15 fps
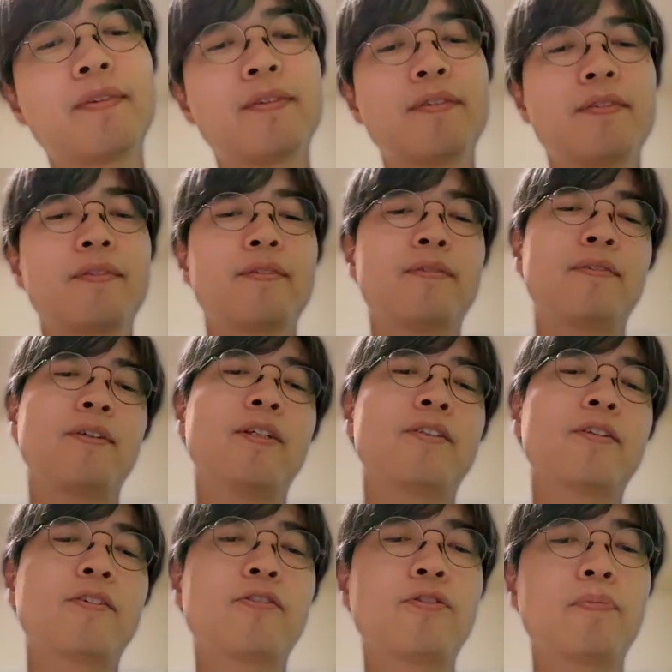so it's
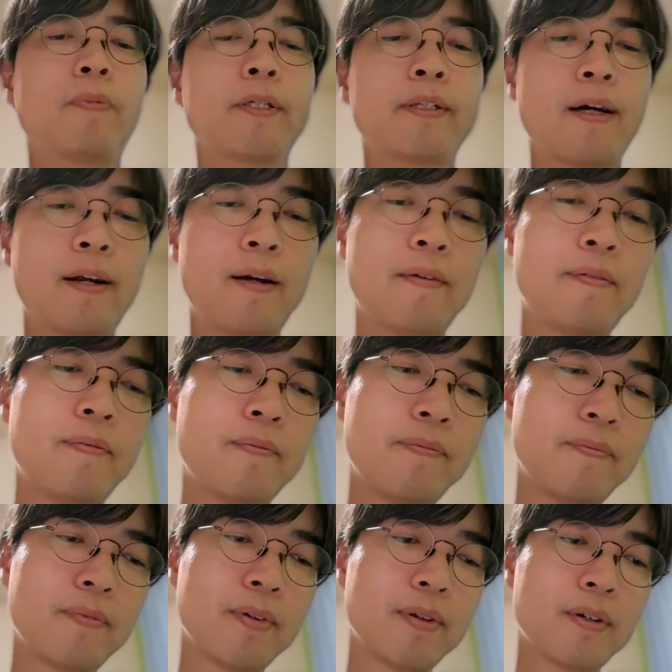a good pattern.
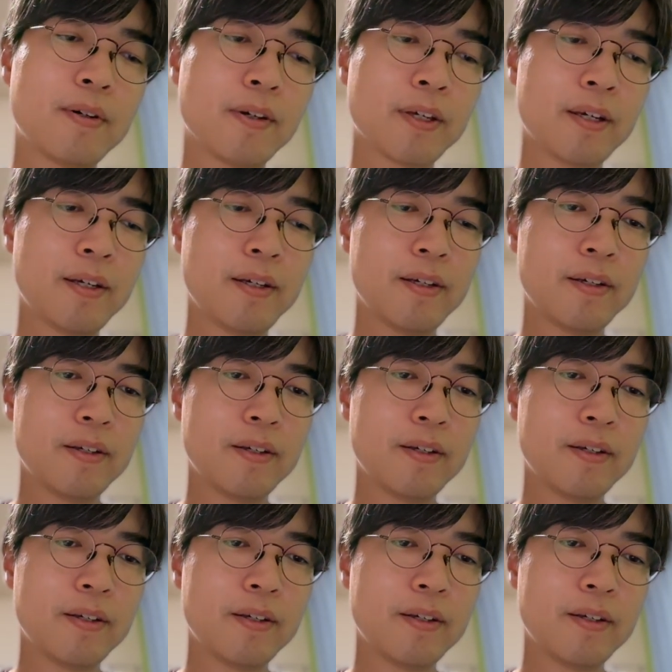Okay,